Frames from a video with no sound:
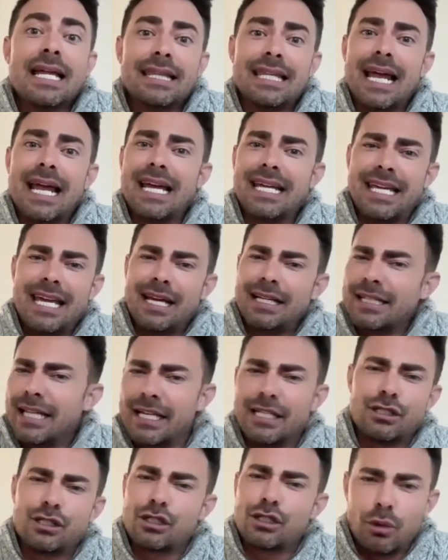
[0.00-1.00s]
that I can't
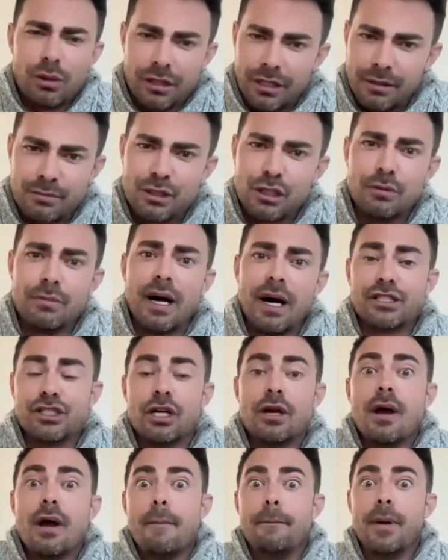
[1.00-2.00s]
like screw with them too much.